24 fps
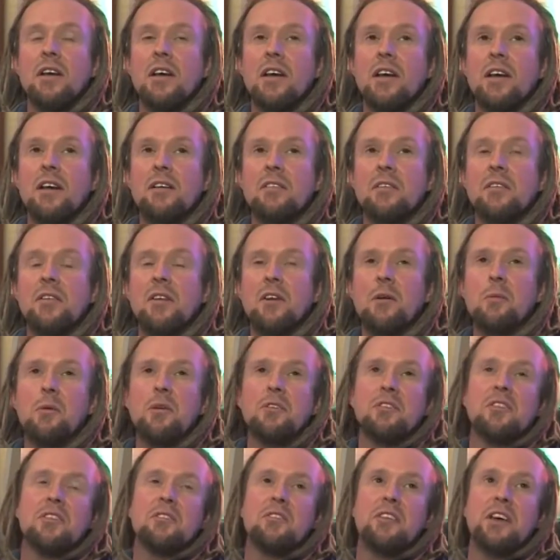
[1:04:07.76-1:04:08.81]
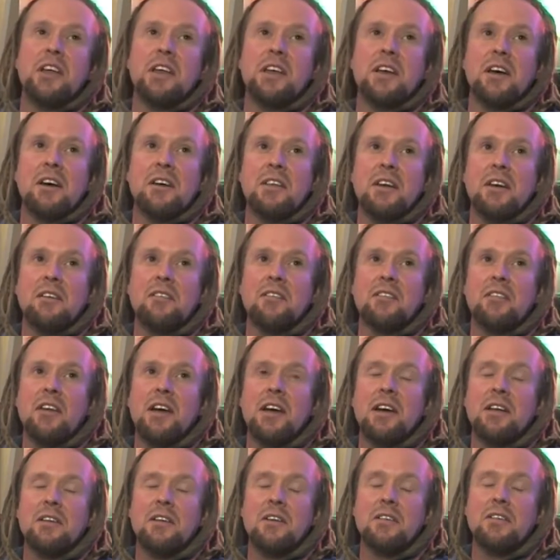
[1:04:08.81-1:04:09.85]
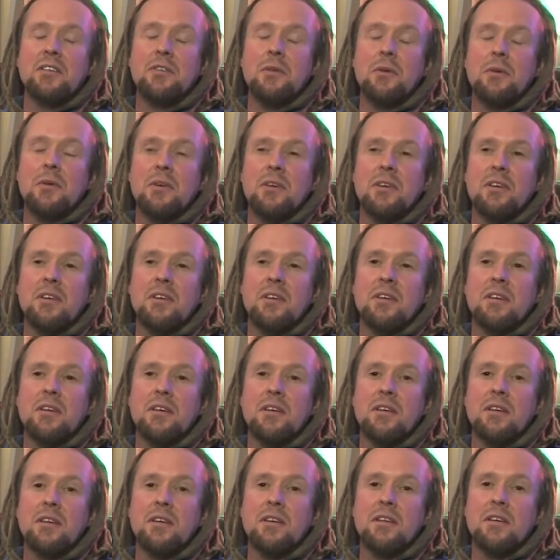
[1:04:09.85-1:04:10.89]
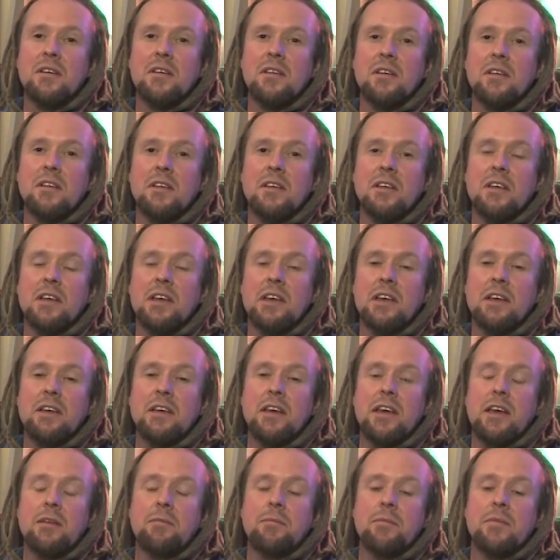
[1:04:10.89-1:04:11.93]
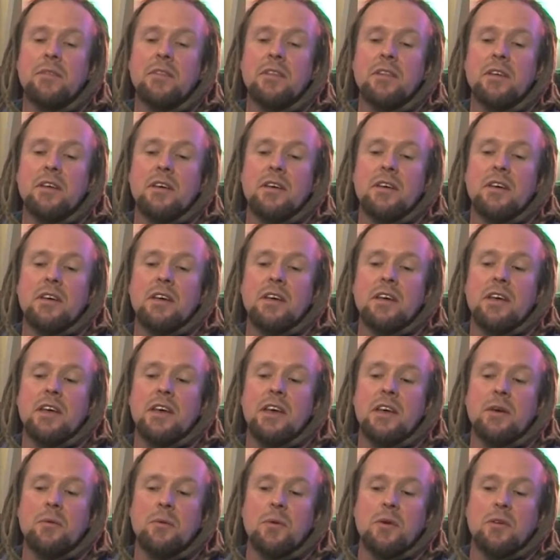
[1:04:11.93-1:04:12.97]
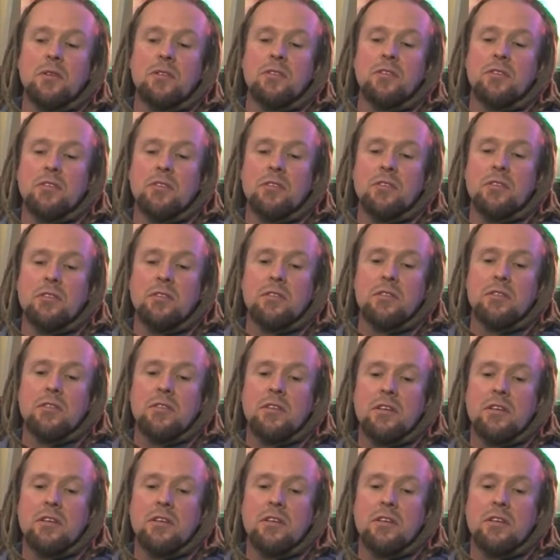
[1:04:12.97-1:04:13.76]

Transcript: Uh, I watched a video the other day, and I thought it it, it was